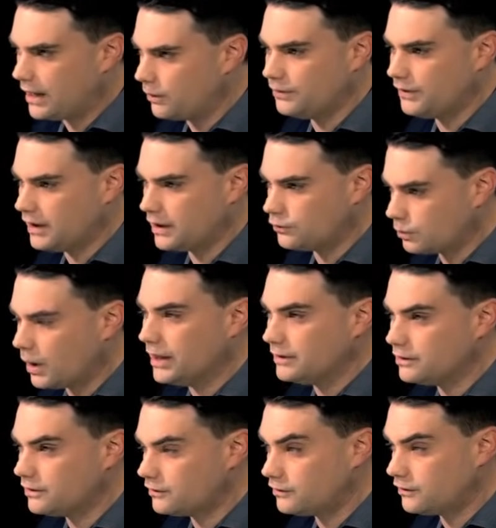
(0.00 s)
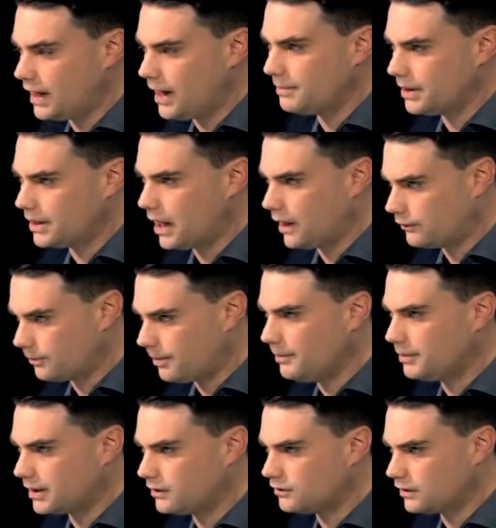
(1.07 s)
I don't think it's right that this is happening on the
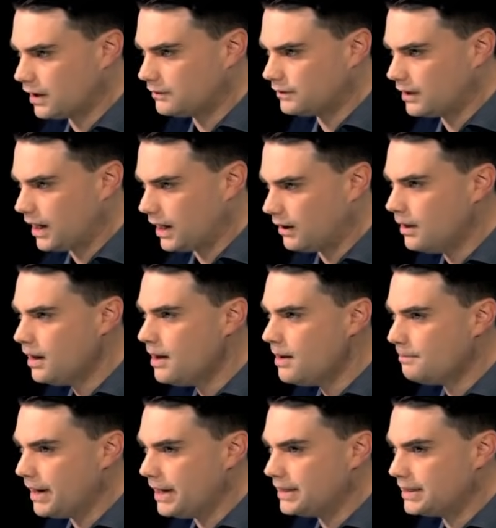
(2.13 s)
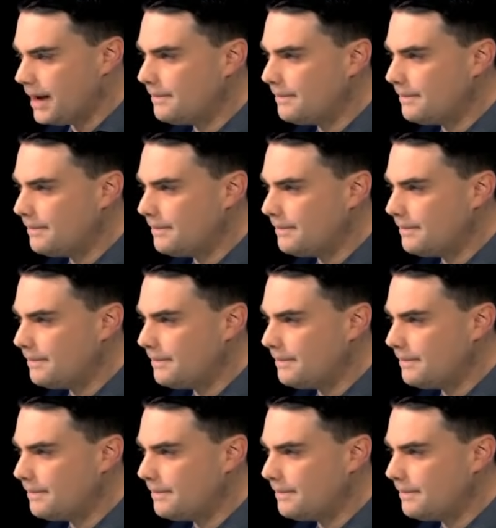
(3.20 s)
Republican side of the aisle. But